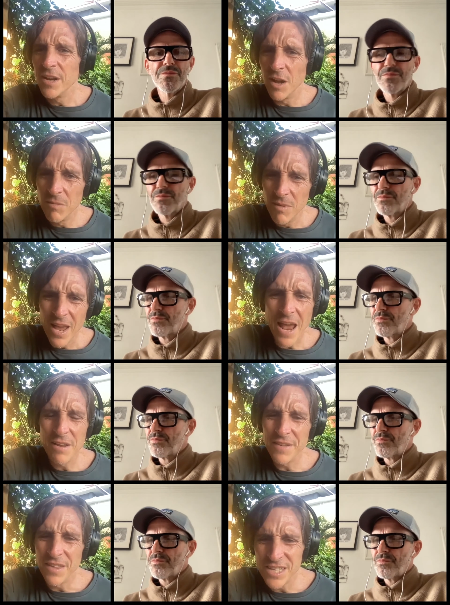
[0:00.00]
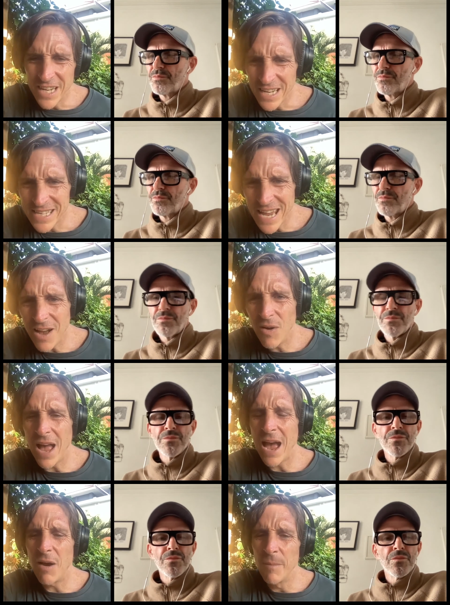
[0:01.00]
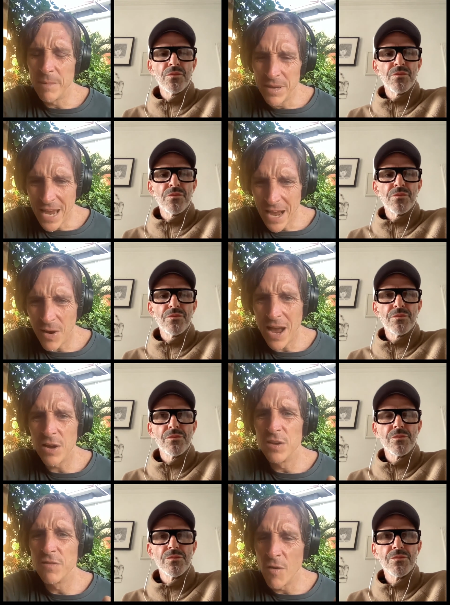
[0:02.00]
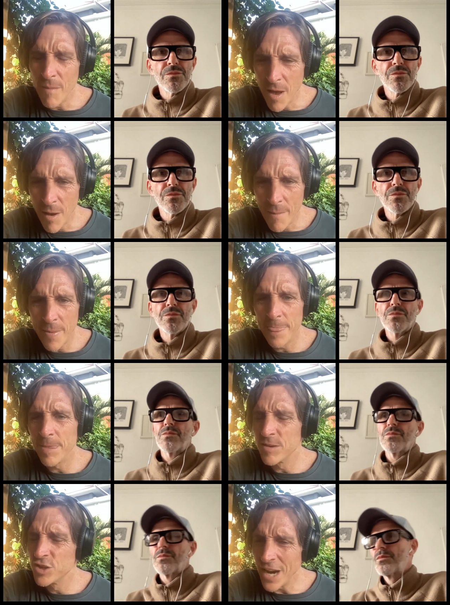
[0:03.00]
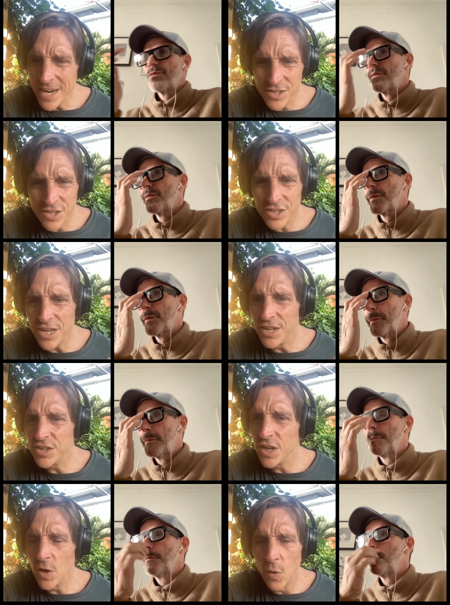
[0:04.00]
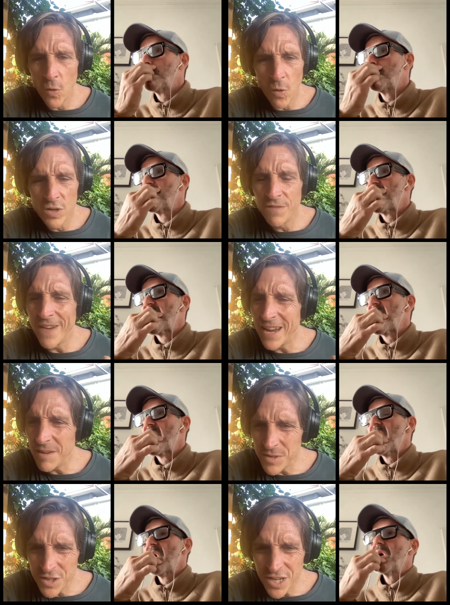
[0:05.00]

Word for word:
Speaker 1: you know, anything that sticks out, how it may be, how you've changed your teaching or developed your